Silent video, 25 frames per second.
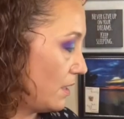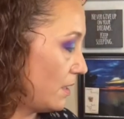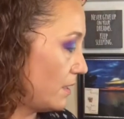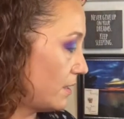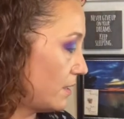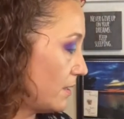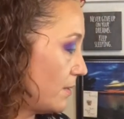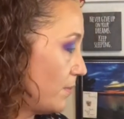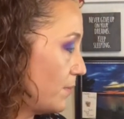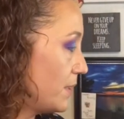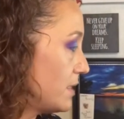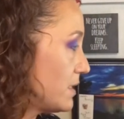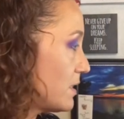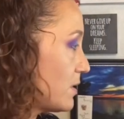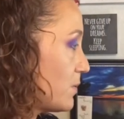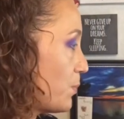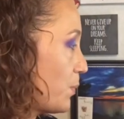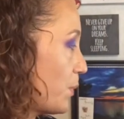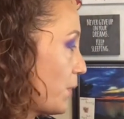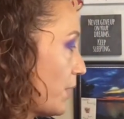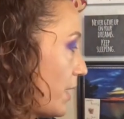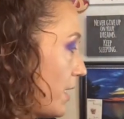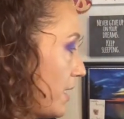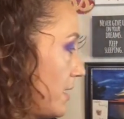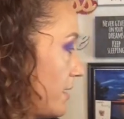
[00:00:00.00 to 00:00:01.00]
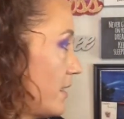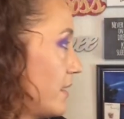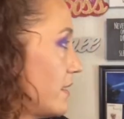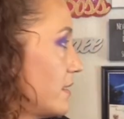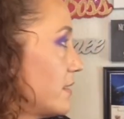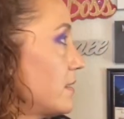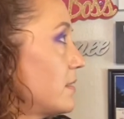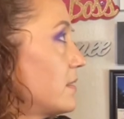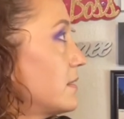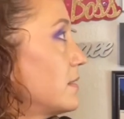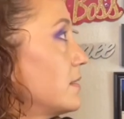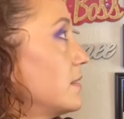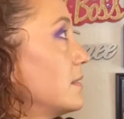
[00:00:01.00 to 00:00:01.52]
let me spray
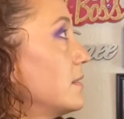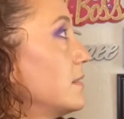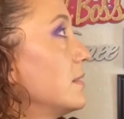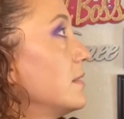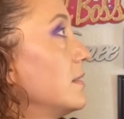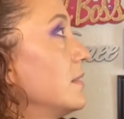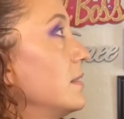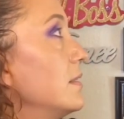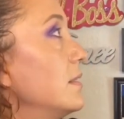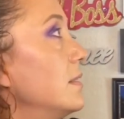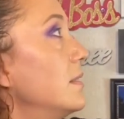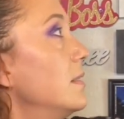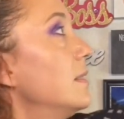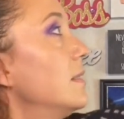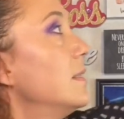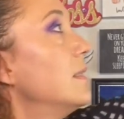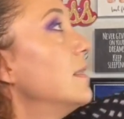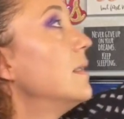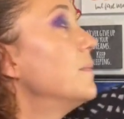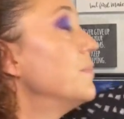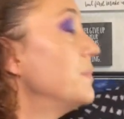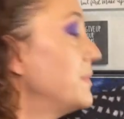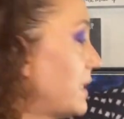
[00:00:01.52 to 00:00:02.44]
this.